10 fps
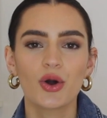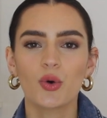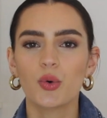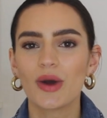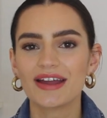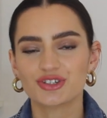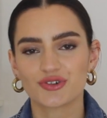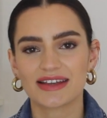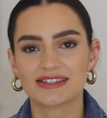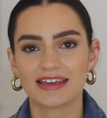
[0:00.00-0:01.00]
quite
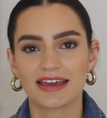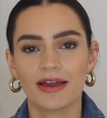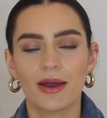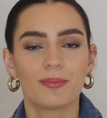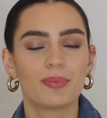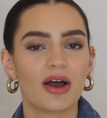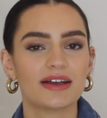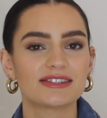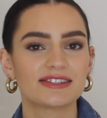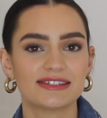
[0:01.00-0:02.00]
dressy
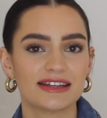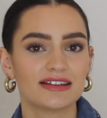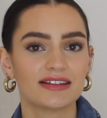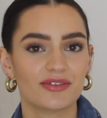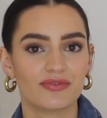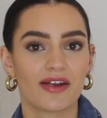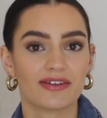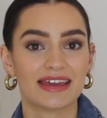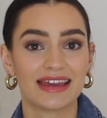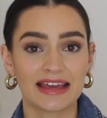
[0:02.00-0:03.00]
but still
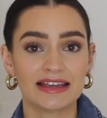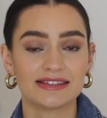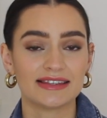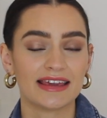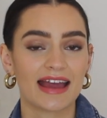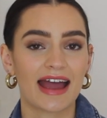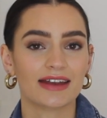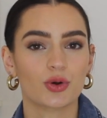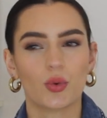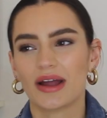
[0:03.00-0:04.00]
very easy
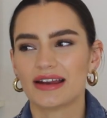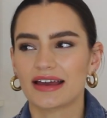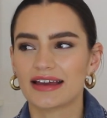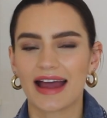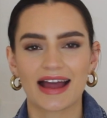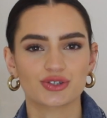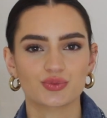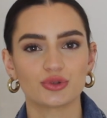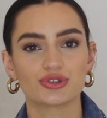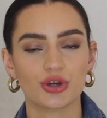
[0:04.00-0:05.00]
and quite like
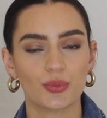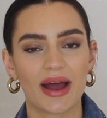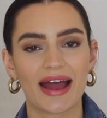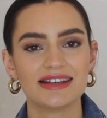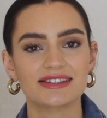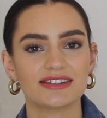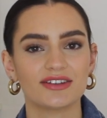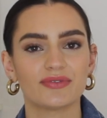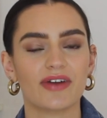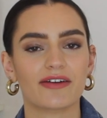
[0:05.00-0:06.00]
casual to wear,
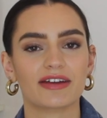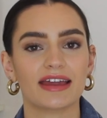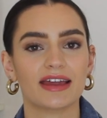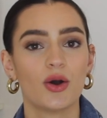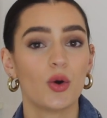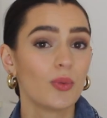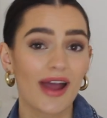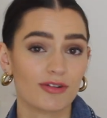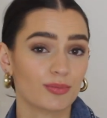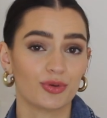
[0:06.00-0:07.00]
still very
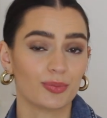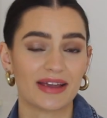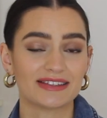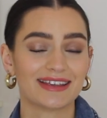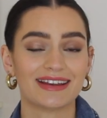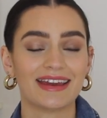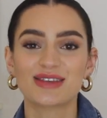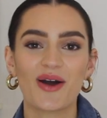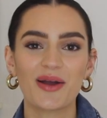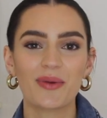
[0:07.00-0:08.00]
wearable basically. So
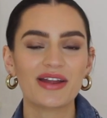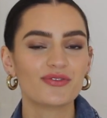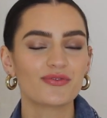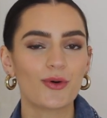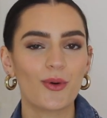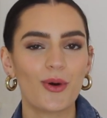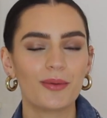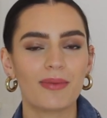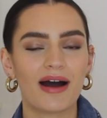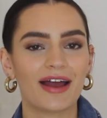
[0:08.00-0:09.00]
I went for
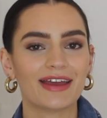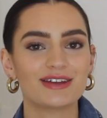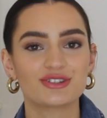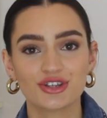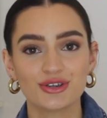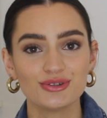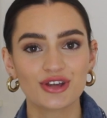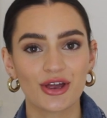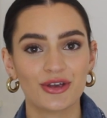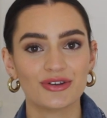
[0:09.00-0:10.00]
my
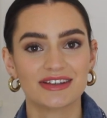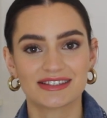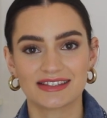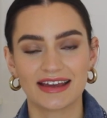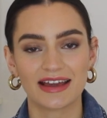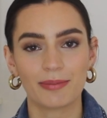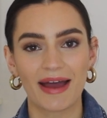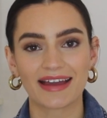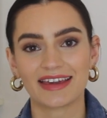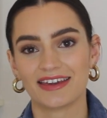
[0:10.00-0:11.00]
two-tone
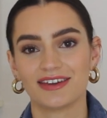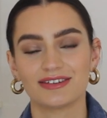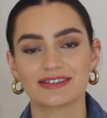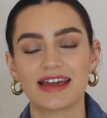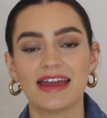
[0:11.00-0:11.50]
slingback heels.